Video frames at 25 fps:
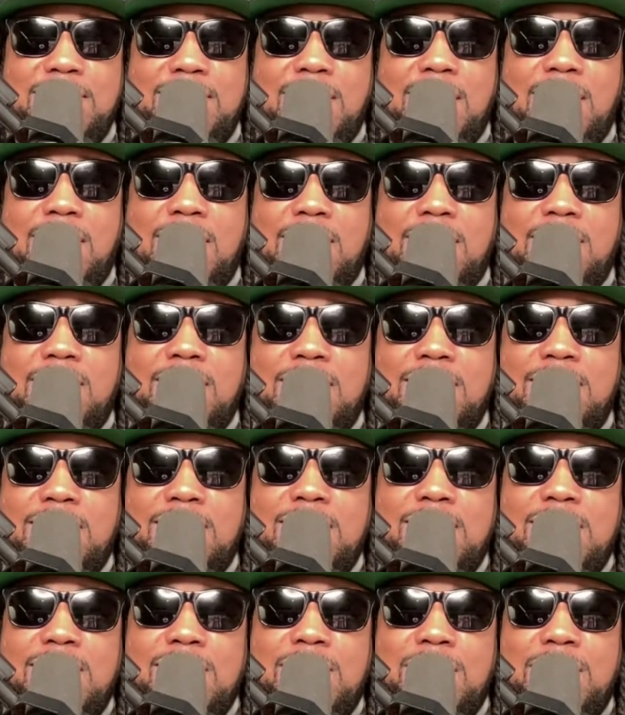Yeah,
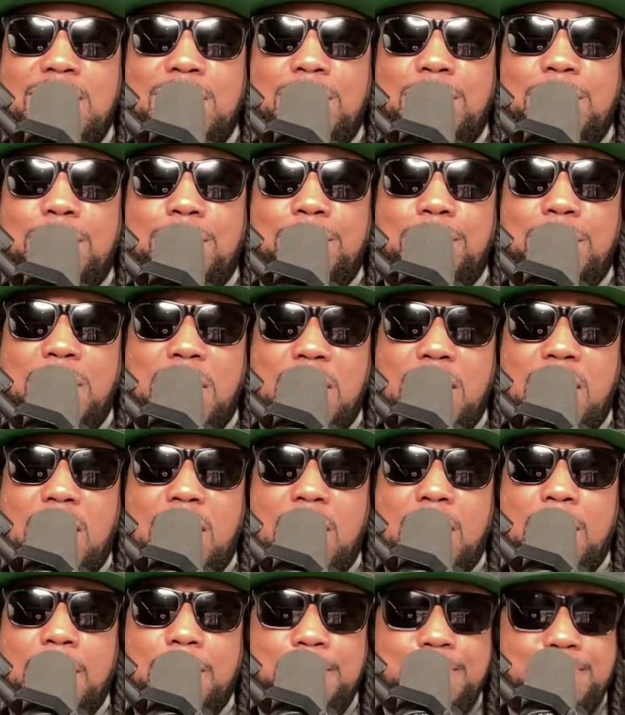but
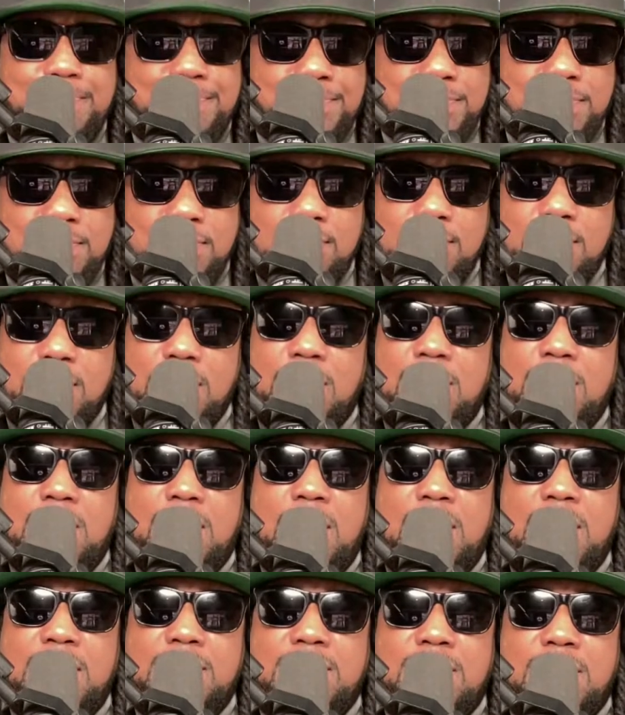um,
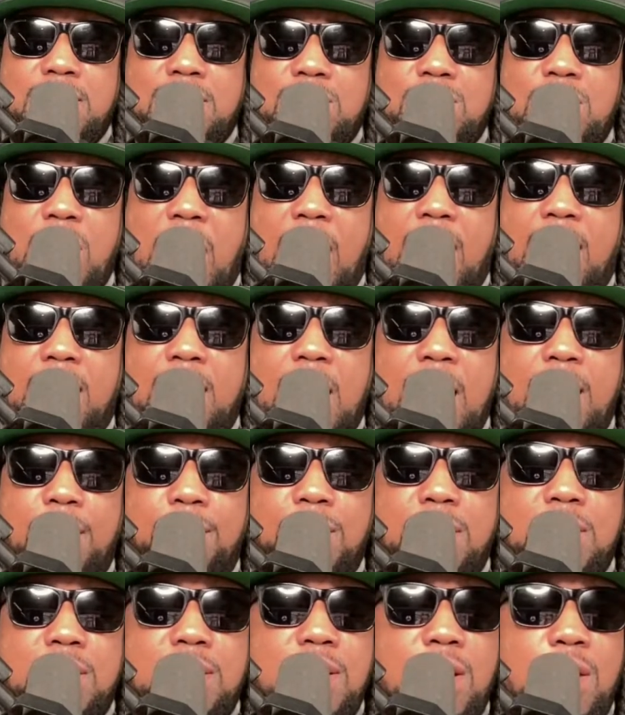Listen, y'all
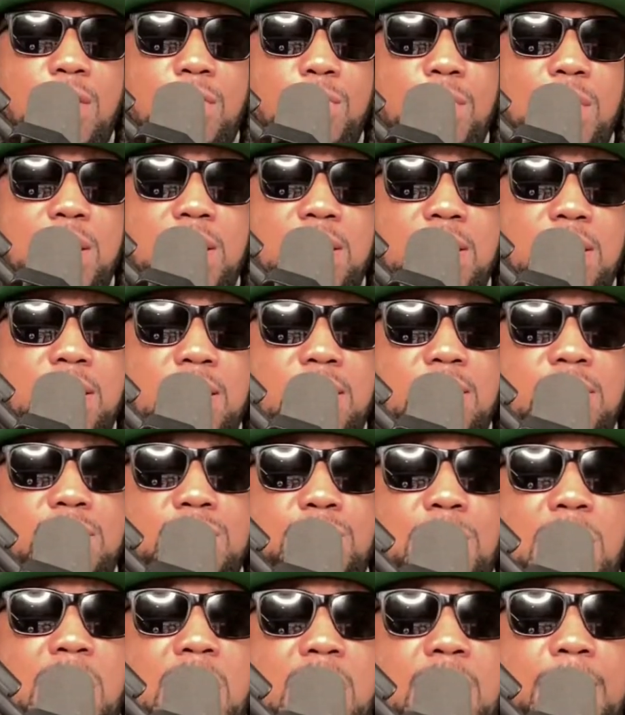already know what it is,
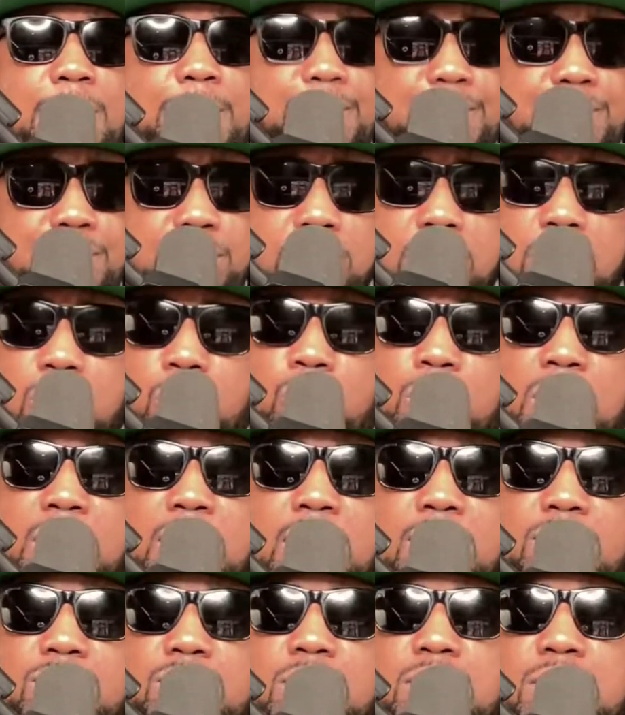man. We
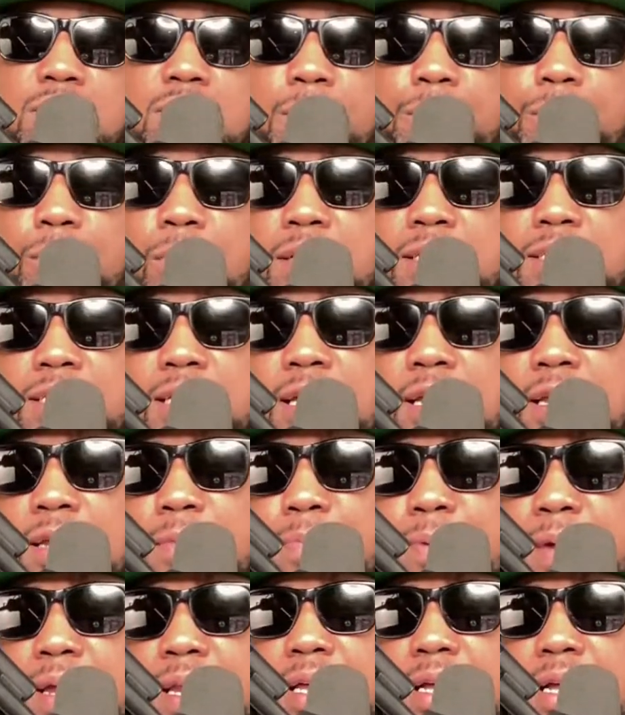need you to support your
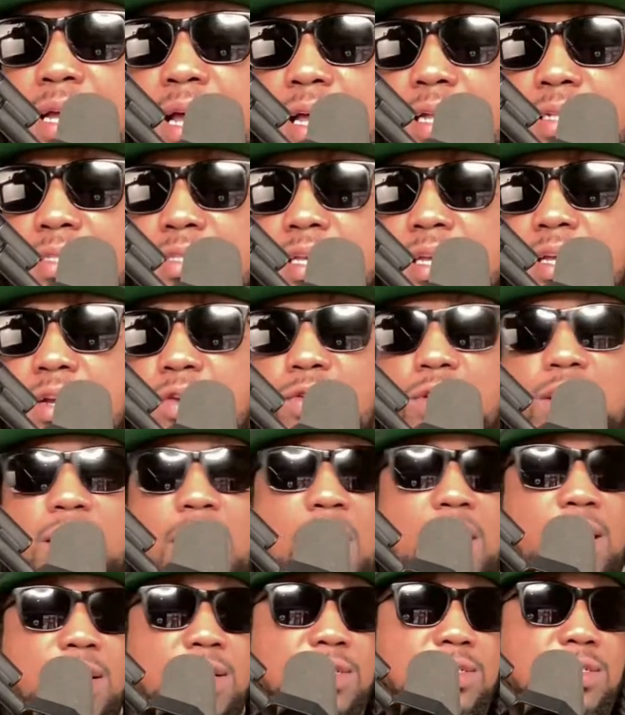independent content
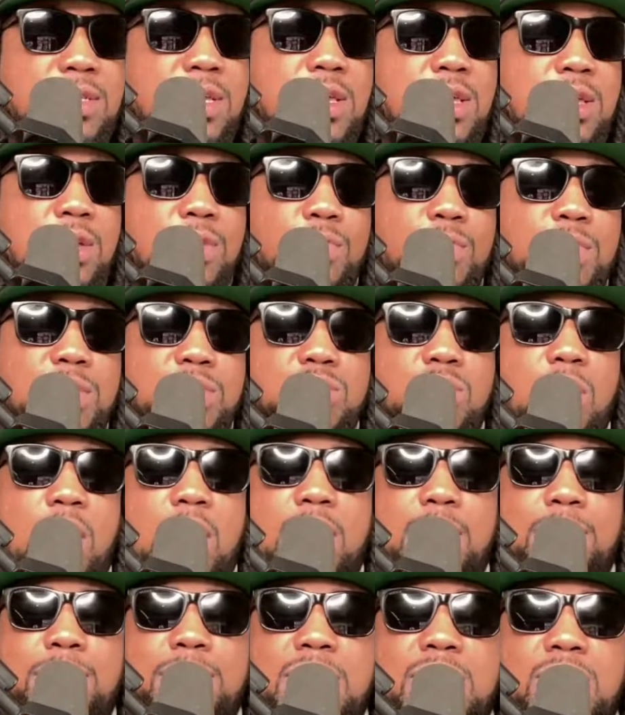creators. We
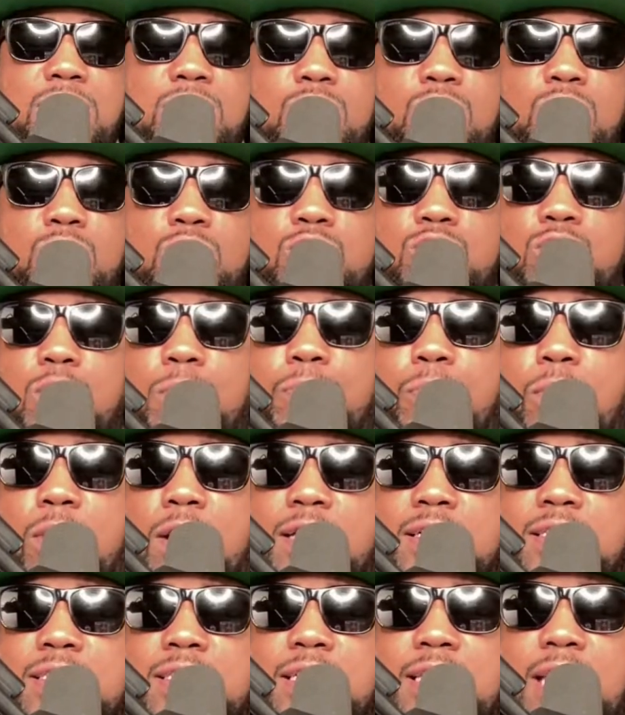trying to be news
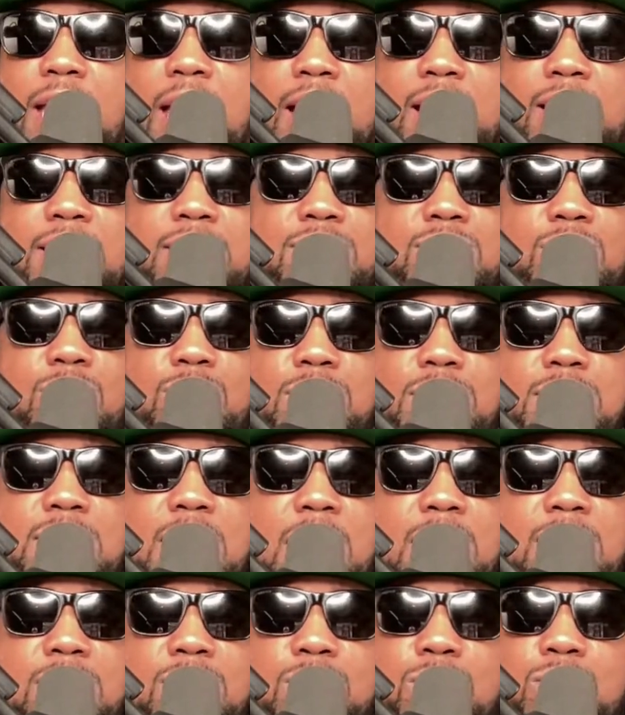reporters today. Soon as
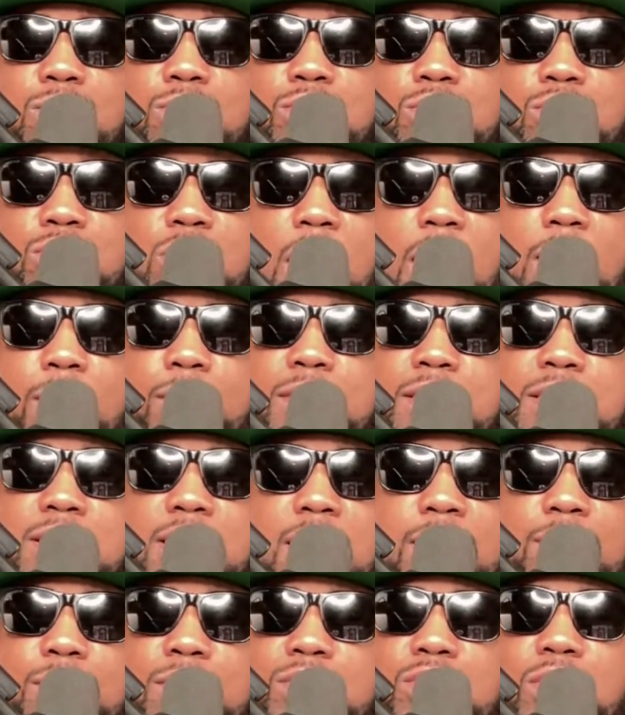that news drop, we
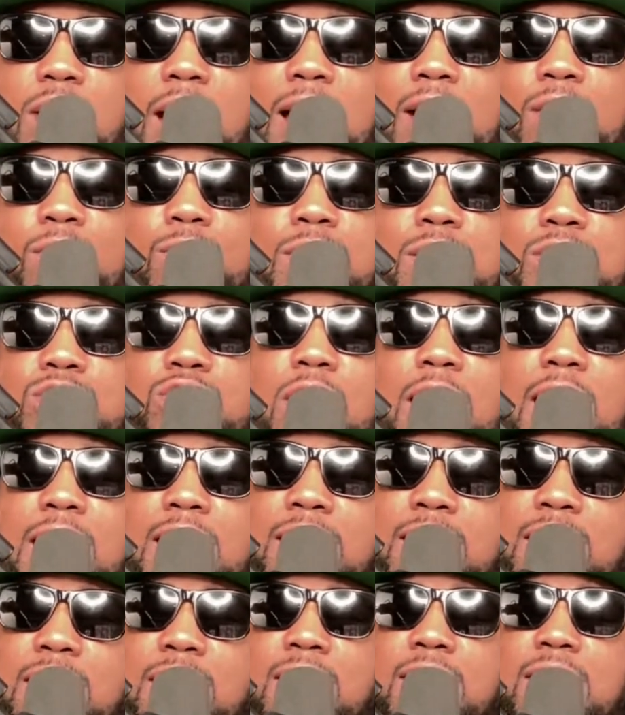said we try to we try
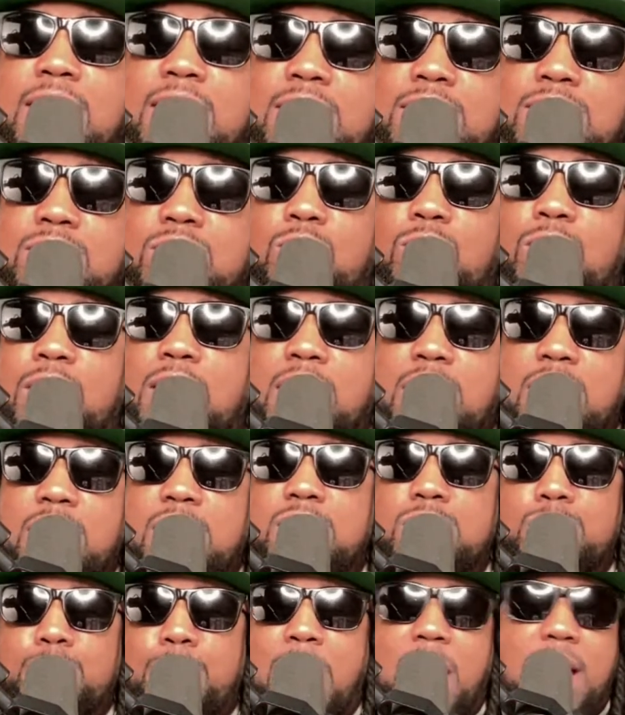to get here as quickly
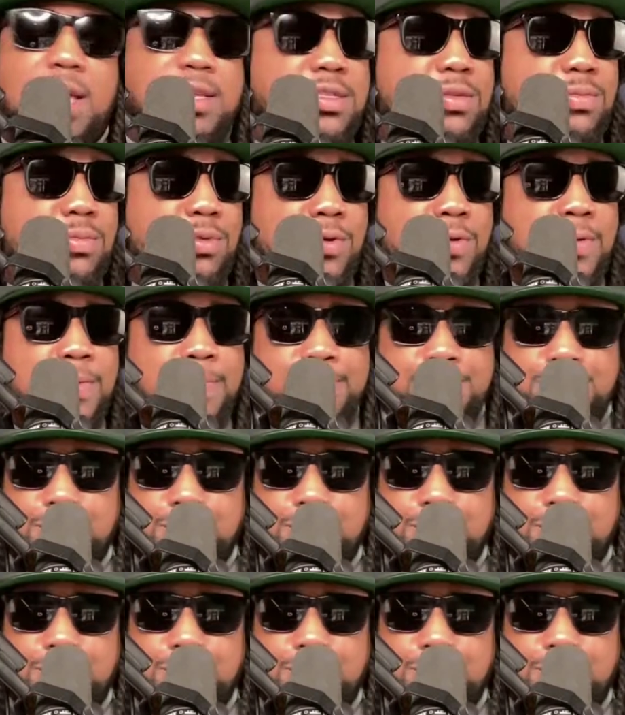as possible.